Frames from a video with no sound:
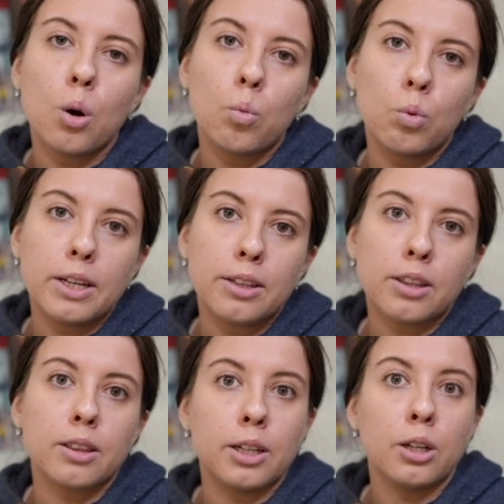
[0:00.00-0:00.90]

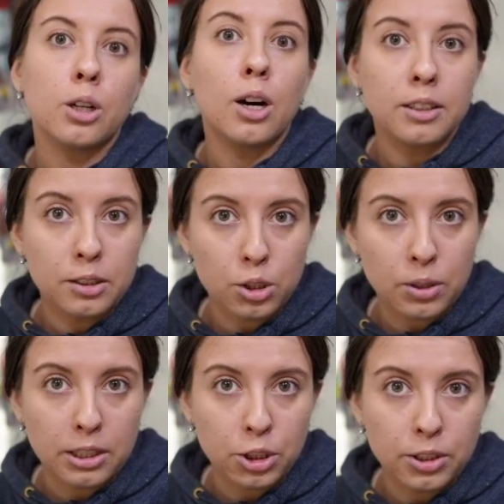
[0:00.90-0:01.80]
with their content
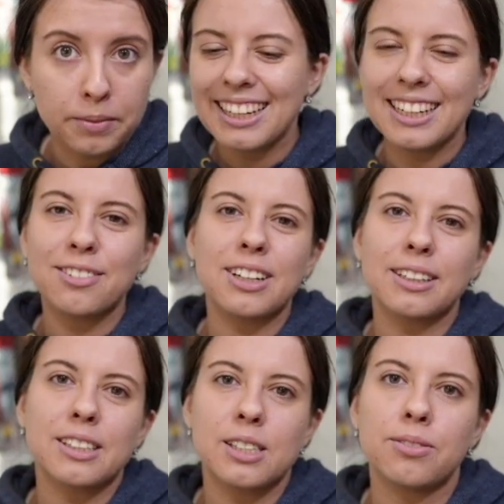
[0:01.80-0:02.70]
strategy. In fact,
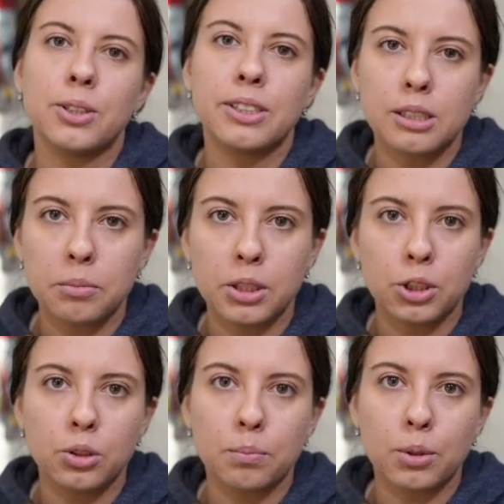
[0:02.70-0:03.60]
this is very similar
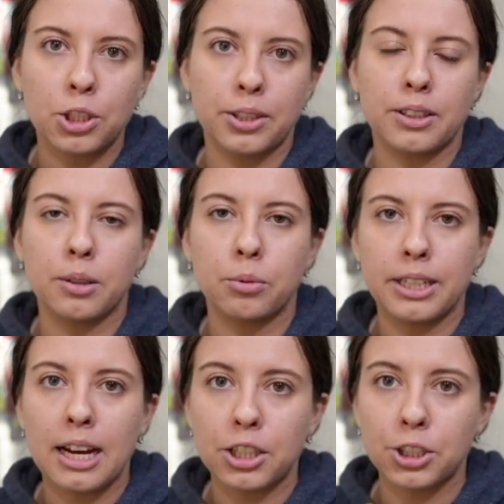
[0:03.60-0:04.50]
to a project that we
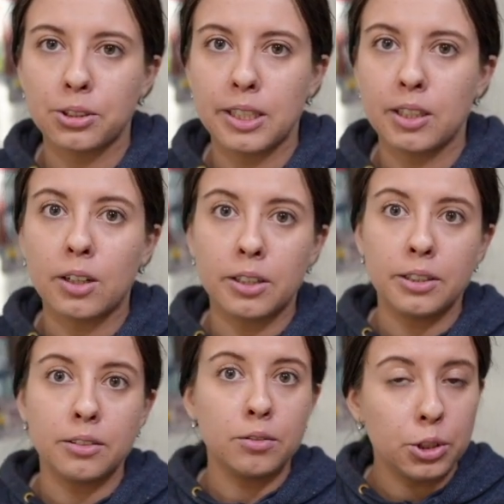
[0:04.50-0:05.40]
actually are
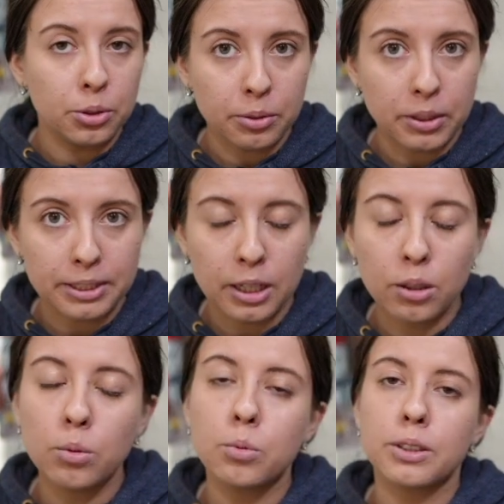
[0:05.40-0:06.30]
doing right now
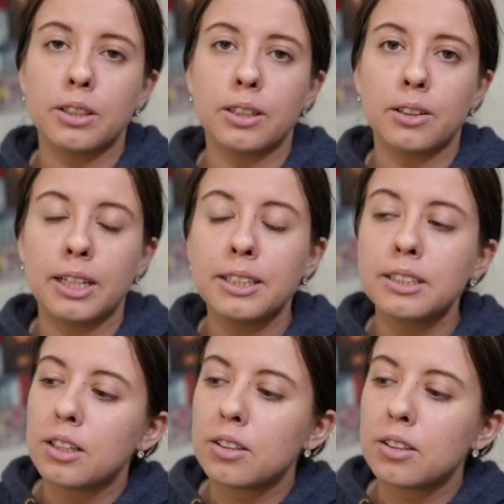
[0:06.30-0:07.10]
with a client.